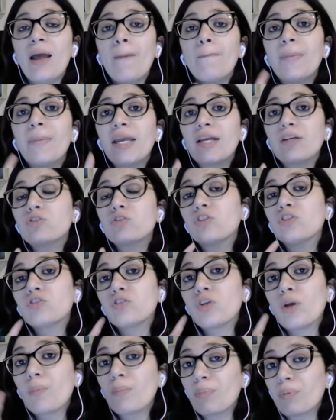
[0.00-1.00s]
make sure
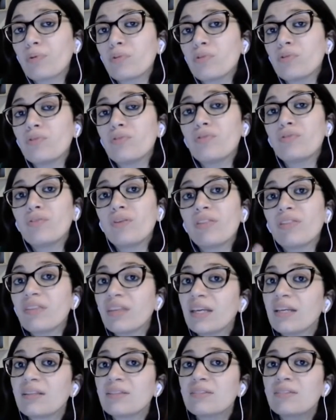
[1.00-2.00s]
to improve
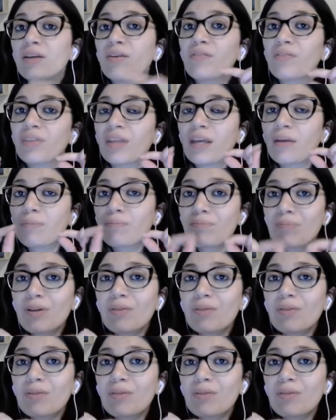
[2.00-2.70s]
things if they